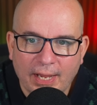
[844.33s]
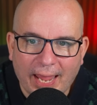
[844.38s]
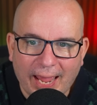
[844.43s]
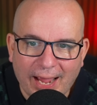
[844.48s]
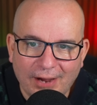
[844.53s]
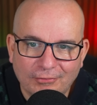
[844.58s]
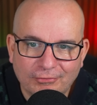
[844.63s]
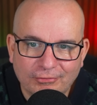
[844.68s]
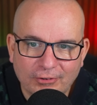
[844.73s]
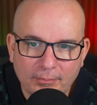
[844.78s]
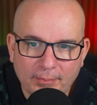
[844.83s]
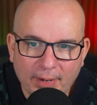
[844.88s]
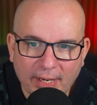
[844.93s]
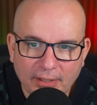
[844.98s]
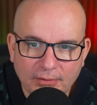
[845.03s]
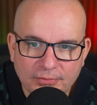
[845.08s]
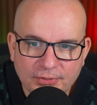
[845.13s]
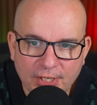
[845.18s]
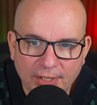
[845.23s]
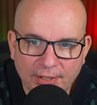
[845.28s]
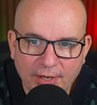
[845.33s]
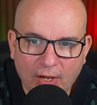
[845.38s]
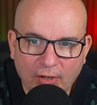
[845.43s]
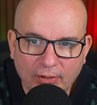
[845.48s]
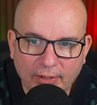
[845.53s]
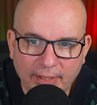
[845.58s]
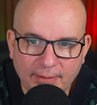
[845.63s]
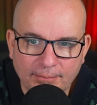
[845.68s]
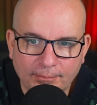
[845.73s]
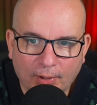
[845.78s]
Alfa Romeo
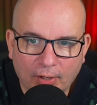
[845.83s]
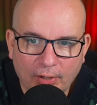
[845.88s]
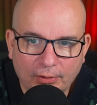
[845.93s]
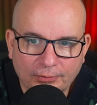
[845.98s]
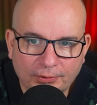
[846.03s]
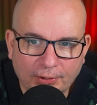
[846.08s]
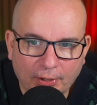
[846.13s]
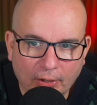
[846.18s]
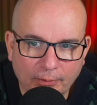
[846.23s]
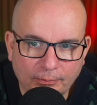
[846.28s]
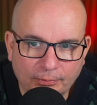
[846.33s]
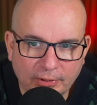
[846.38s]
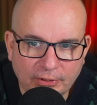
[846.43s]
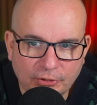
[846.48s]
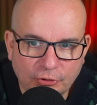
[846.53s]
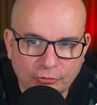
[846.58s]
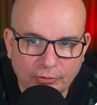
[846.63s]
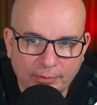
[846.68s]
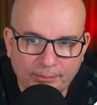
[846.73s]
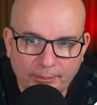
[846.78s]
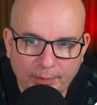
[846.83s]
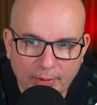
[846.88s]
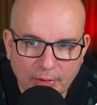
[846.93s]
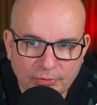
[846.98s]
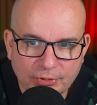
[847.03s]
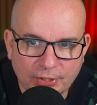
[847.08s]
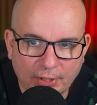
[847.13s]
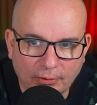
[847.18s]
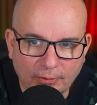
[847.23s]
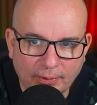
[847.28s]
Tonale mild hybrid
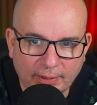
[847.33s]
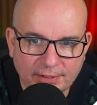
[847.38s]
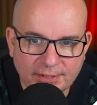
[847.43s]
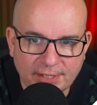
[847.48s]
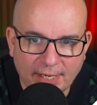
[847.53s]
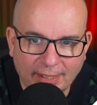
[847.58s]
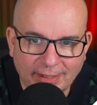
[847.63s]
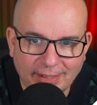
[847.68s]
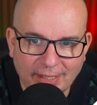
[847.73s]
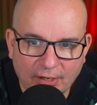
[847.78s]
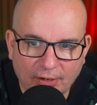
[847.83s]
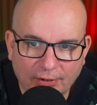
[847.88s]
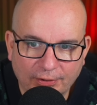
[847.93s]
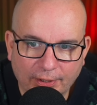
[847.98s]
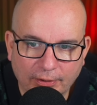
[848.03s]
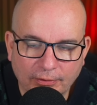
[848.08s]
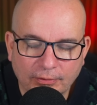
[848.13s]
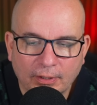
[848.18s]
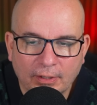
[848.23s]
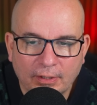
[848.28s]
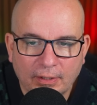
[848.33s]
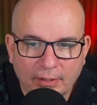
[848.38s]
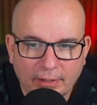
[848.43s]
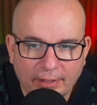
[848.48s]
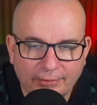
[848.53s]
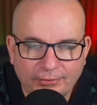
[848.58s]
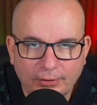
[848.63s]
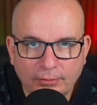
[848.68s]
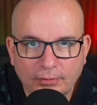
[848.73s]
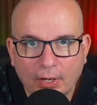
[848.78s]
Tributo Italiano.
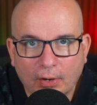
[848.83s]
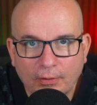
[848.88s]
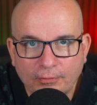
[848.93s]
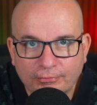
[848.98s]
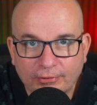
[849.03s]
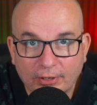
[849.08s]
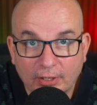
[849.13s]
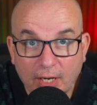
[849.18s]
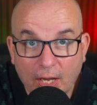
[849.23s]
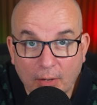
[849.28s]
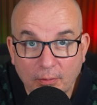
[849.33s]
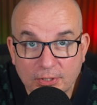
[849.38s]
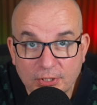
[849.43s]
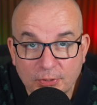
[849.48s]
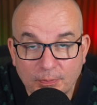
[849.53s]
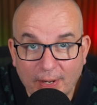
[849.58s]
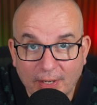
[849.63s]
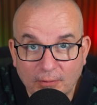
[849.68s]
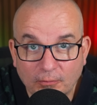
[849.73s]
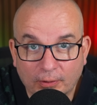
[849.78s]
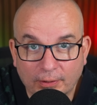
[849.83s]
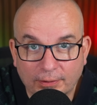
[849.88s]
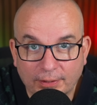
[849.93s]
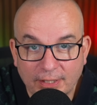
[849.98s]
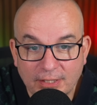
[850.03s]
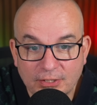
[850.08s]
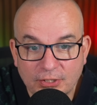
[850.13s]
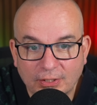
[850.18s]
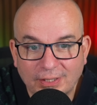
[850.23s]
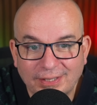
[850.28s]
If you go for a lower spec one of
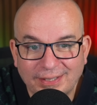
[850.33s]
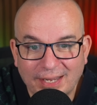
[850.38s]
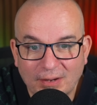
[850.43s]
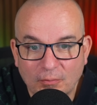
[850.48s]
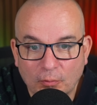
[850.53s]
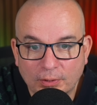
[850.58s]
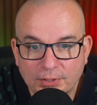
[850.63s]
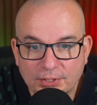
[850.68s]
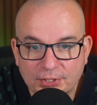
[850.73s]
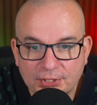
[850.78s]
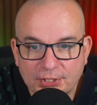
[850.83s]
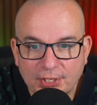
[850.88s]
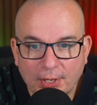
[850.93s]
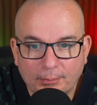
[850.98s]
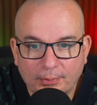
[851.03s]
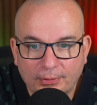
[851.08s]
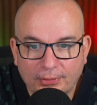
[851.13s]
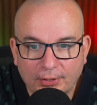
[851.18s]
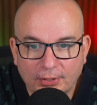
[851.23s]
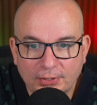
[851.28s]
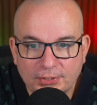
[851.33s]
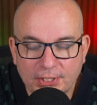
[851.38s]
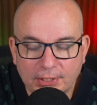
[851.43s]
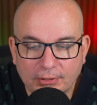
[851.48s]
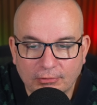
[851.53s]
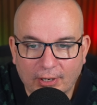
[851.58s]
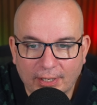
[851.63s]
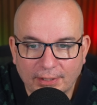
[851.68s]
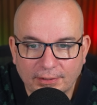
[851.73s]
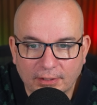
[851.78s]
these, you can get one sub 30
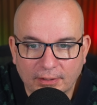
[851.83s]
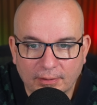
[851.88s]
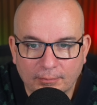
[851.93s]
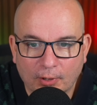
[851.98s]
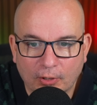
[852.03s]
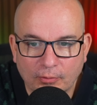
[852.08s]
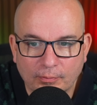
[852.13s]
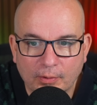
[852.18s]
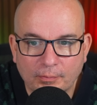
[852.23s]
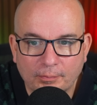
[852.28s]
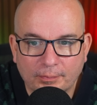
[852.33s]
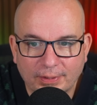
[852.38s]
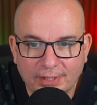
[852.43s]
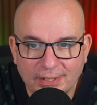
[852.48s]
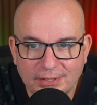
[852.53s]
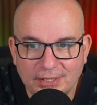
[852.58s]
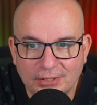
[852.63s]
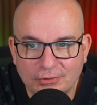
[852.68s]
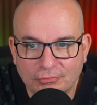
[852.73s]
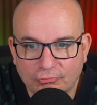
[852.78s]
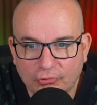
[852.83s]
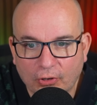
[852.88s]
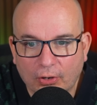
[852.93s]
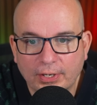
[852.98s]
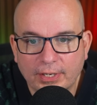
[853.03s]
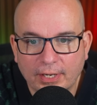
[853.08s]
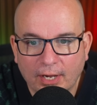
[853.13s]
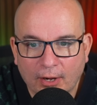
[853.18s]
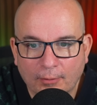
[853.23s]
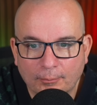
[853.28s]
grand at the moment, but this is
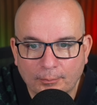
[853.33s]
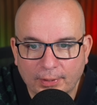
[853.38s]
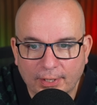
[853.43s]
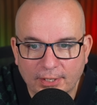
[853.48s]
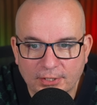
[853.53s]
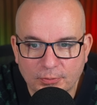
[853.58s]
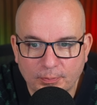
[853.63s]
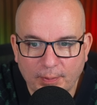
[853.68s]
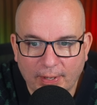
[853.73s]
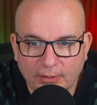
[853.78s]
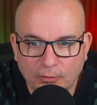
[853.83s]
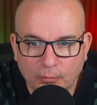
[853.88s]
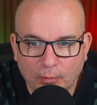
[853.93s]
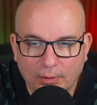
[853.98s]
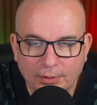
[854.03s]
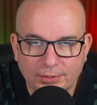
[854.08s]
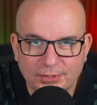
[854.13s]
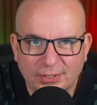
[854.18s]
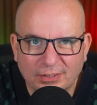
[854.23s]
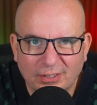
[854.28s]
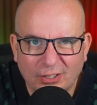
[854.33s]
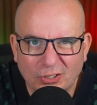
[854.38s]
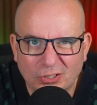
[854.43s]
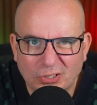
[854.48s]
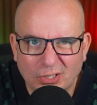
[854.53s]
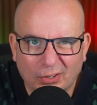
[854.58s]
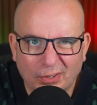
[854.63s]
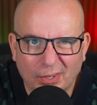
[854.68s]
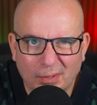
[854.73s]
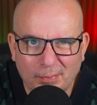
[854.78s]
right up there spec wise and
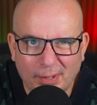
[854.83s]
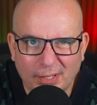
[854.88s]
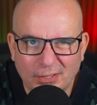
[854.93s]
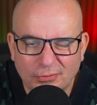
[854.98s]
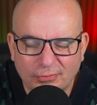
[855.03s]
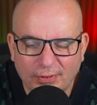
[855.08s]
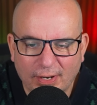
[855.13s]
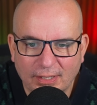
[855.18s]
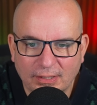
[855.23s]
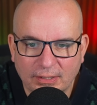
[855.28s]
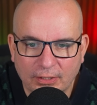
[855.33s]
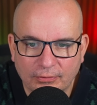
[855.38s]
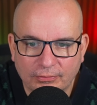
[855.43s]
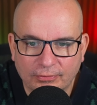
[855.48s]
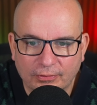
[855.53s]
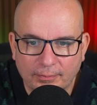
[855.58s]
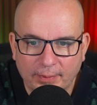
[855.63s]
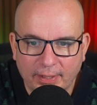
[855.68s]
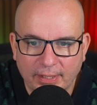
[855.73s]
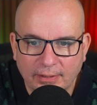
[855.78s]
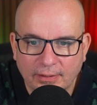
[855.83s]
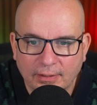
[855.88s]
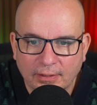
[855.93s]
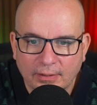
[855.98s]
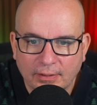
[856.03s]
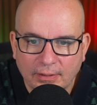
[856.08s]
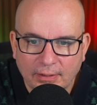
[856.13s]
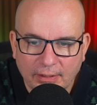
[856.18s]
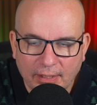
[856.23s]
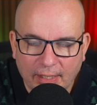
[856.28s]
looks like the best value for me
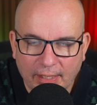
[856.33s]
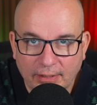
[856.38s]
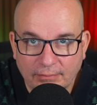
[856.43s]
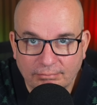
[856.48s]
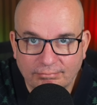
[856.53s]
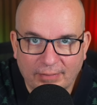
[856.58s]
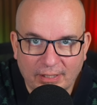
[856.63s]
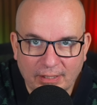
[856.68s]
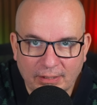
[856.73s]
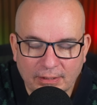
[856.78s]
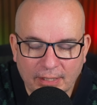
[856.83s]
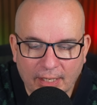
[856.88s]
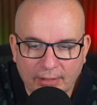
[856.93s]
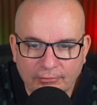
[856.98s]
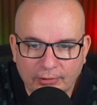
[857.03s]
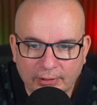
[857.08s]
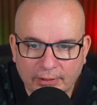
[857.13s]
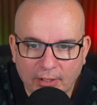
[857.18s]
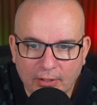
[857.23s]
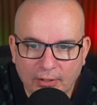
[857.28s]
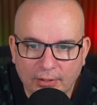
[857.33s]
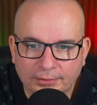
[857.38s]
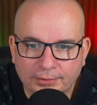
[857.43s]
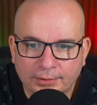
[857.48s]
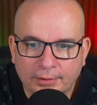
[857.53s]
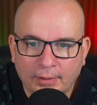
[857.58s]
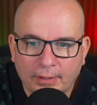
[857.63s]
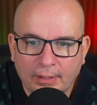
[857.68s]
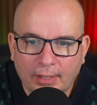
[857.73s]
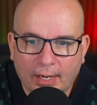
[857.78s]
in that regard.
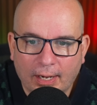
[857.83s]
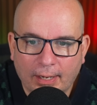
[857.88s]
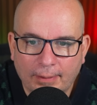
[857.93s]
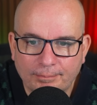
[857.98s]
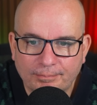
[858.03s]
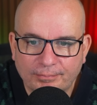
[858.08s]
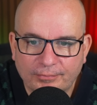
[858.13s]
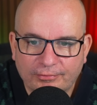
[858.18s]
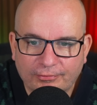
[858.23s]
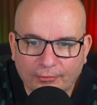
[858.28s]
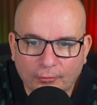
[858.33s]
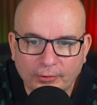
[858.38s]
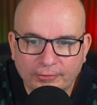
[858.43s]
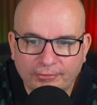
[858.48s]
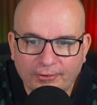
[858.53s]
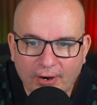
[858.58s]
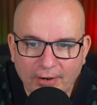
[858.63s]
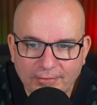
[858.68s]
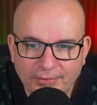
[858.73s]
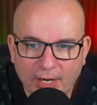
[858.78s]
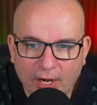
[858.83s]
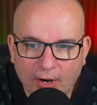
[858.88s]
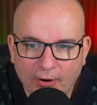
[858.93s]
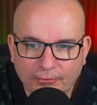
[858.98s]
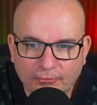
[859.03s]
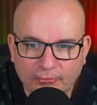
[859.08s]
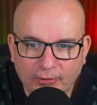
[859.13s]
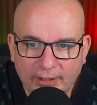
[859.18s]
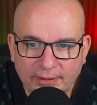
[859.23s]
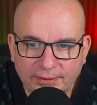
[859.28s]

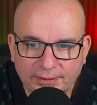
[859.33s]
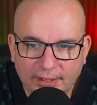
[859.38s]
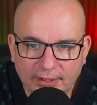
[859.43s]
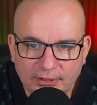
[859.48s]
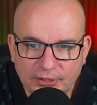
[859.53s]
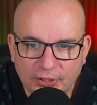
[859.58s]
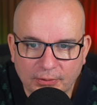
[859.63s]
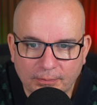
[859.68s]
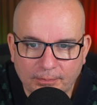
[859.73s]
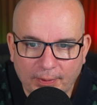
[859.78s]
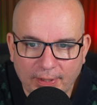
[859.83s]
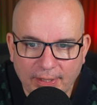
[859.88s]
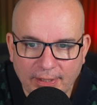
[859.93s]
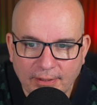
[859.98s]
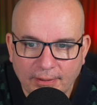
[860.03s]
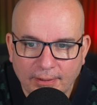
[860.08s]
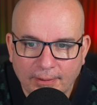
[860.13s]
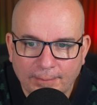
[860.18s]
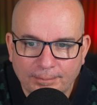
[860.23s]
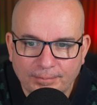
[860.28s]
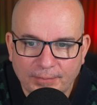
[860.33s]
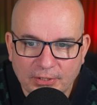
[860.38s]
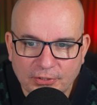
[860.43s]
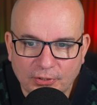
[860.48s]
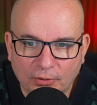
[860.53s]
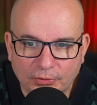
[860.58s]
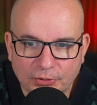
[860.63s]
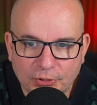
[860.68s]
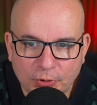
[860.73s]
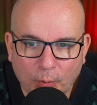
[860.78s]
45.5 grand that should be. It's
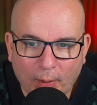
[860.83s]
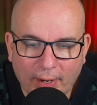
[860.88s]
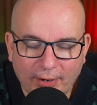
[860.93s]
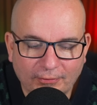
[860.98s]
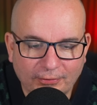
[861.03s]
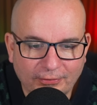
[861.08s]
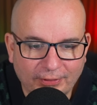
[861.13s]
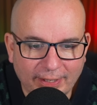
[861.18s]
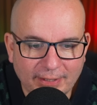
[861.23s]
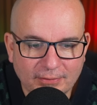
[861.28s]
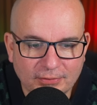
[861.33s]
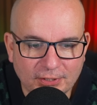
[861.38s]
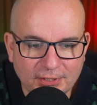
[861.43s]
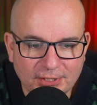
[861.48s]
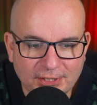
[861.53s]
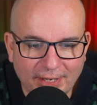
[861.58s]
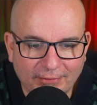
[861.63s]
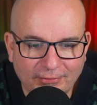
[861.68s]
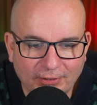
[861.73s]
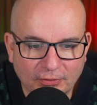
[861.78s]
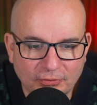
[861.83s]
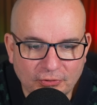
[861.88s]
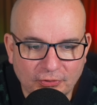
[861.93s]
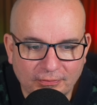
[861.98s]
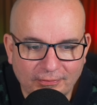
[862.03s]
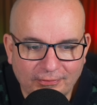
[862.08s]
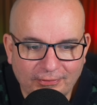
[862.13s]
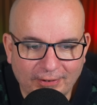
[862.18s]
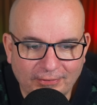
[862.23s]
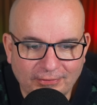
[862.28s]
got
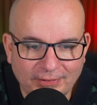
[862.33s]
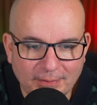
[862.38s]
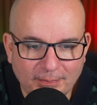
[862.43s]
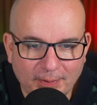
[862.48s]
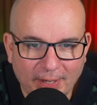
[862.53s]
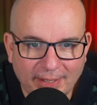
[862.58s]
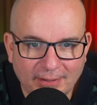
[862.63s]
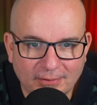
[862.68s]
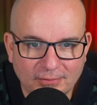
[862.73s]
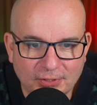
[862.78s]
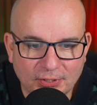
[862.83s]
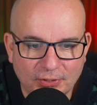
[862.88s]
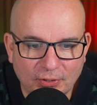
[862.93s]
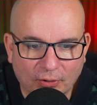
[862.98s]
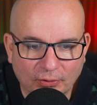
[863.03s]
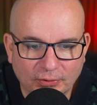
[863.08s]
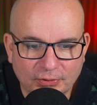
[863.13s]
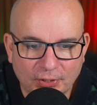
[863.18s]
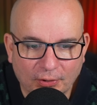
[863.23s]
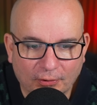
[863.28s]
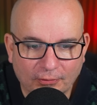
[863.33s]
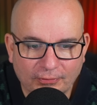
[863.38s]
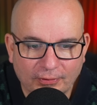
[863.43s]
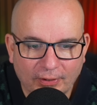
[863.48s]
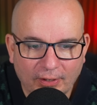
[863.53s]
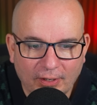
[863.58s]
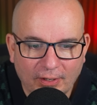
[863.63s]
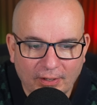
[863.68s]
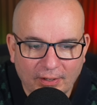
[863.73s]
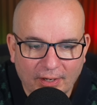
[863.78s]
£12,750 knocked off,
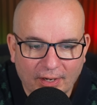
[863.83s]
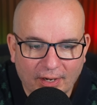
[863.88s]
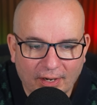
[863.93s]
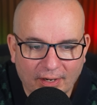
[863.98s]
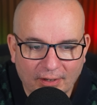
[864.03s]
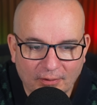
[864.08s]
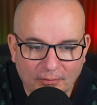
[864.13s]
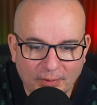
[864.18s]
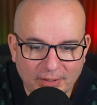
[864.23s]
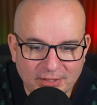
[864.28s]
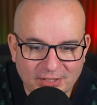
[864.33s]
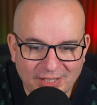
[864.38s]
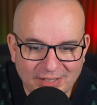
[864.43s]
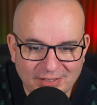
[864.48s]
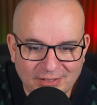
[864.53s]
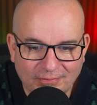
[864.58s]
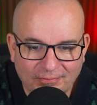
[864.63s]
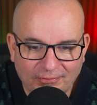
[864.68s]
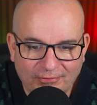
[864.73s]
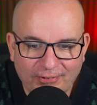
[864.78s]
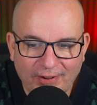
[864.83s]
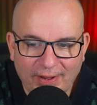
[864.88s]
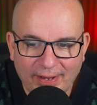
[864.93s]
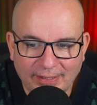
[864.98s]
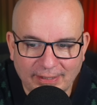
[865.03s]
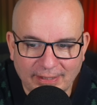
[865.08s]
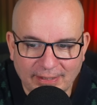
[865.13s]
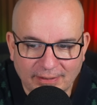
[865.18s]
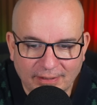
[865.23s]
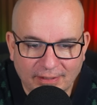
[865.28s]
which is
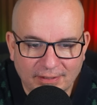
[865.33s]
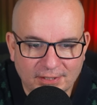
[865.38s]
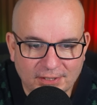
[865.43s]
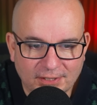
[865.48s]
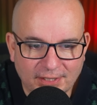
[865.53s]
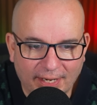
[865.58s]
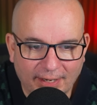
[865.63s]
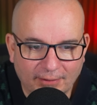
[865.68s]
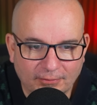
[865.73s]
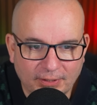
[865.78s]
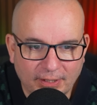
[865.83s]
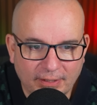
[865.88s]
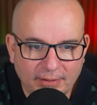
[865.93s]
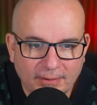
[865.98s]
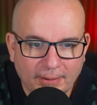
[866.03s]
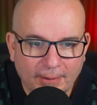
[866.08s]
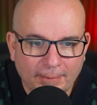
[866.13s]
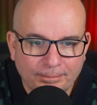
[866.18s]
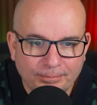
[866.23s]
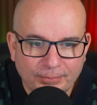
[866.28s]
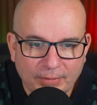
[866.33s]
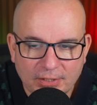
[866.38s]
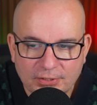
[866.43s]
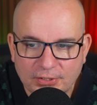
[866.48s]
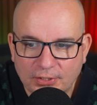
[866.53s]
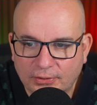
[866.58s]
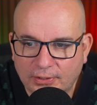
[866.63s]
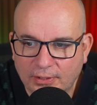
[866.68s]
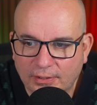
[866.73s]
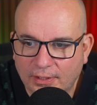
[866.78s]
fairly astounding.
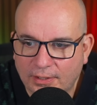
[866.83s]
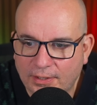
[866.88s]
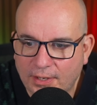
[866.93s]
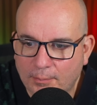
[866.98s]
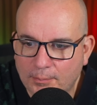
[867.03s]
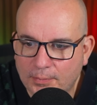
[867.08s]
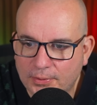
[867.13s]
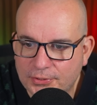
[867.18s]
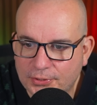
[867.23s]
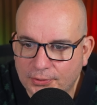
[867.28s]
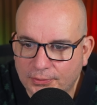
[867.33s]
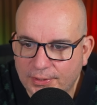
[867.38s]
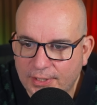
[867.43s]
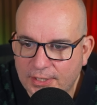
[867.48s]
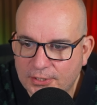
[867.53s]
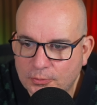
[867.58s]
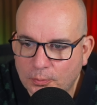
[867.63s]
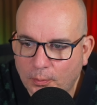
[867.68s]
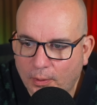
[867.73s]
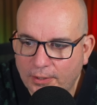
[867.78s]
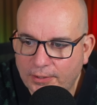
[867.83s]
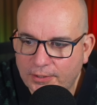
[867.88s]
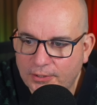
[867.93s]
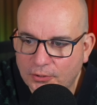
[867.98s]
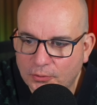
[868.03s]
Let's look at the numbers on this one.